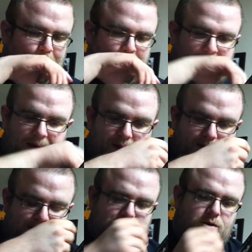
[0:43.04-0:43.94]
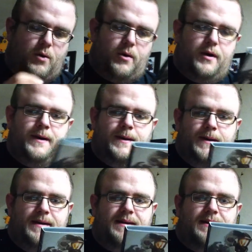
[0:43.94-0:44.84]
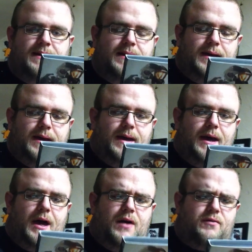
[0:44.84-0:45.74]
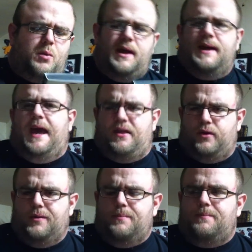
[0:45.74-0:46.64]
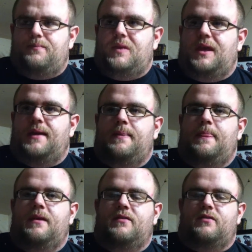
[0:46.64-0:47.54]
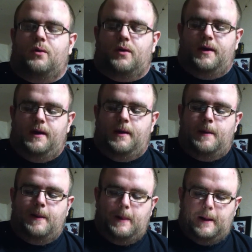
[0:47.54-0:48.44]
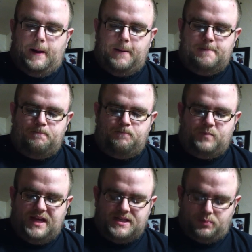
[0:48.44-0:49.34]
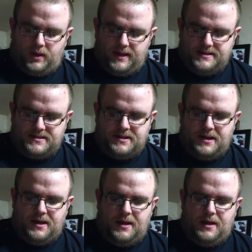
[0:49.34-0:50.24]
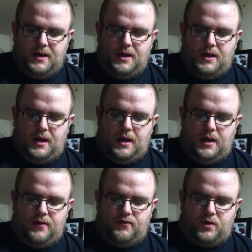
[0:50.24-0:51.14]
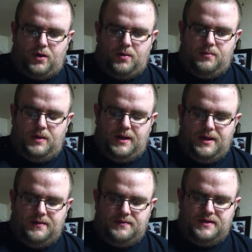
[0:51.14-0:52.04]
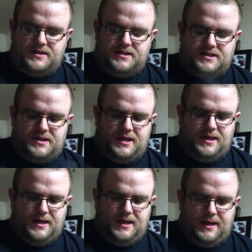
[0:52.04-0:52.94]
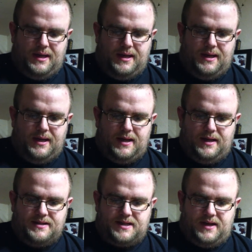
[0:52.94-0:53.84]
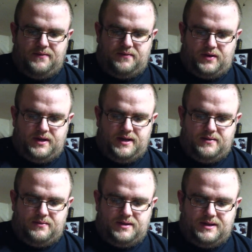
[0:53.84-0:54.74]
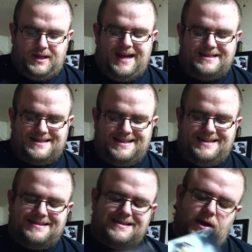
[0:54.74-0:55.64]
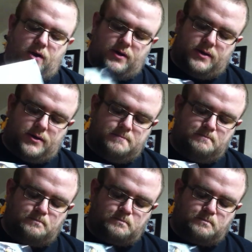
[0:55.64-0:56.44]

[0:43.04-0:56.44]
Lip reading: Now, this story, from what I gathered in this story, takes place from this, I guess I forget what Lasky's character,